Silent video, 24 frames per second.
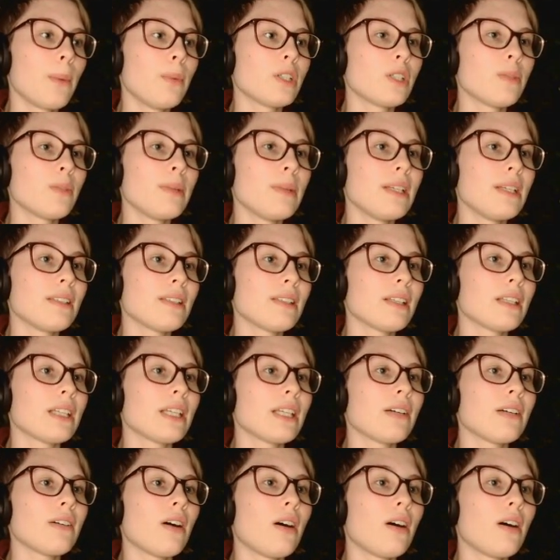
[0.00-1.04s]
Which means that
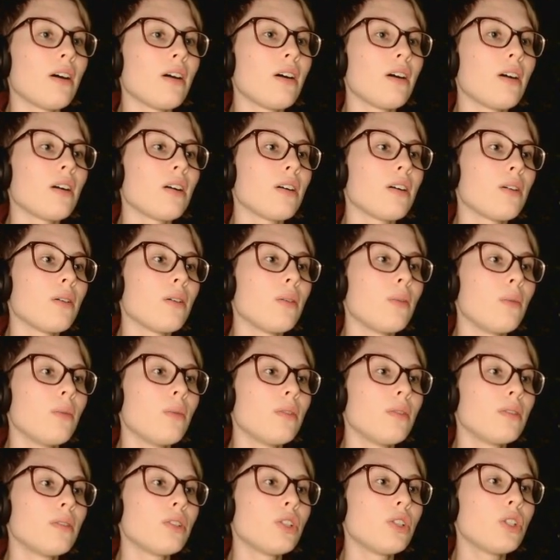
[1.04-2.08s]
there are
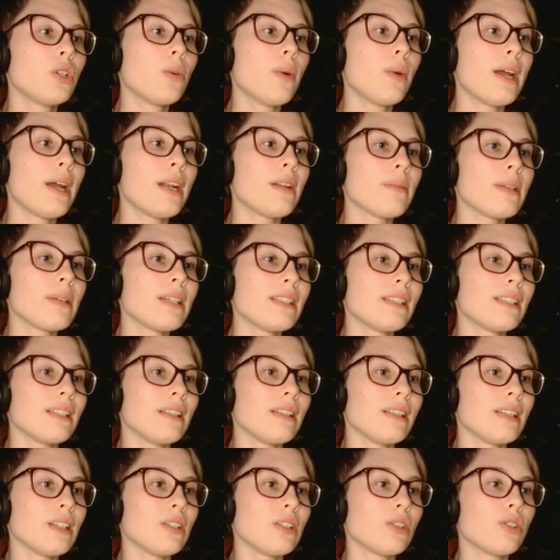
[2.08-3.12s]
2 enemies in
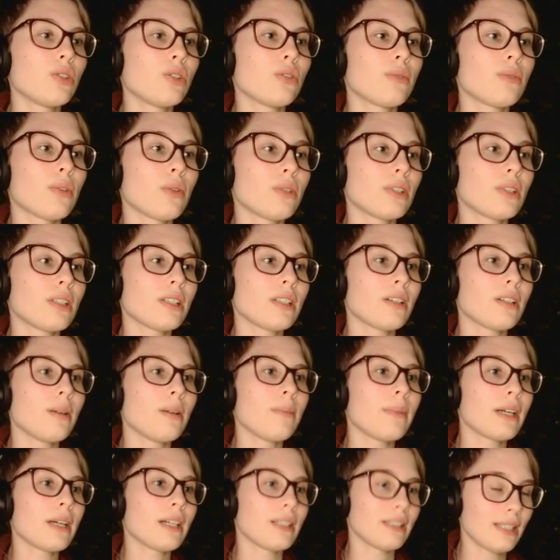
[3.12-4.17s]
these 2 rows here,
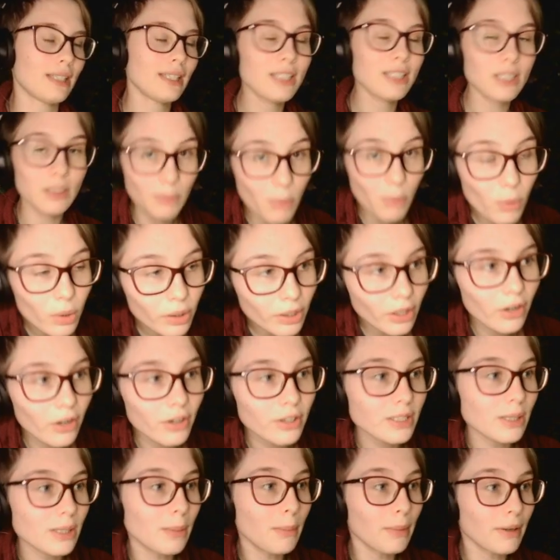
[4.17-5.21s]
and because this is more
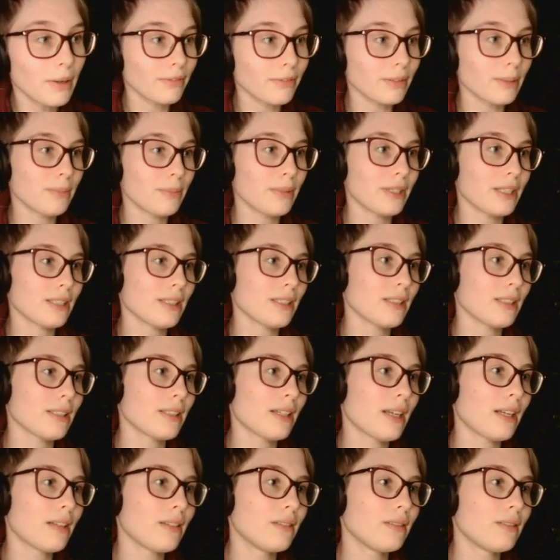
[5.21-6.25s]
cards, I'm going to flip this
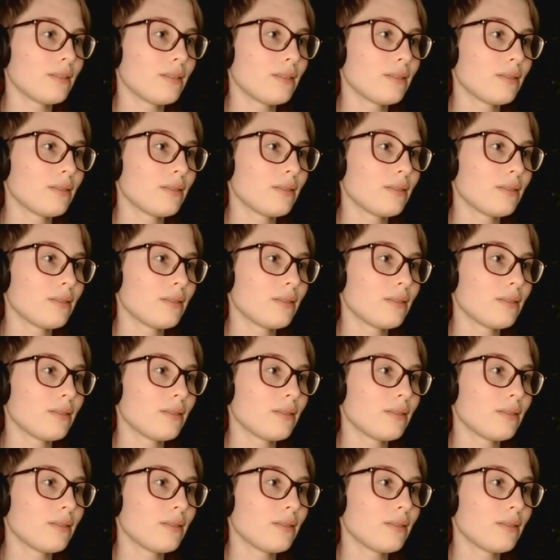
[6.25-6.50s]
instead.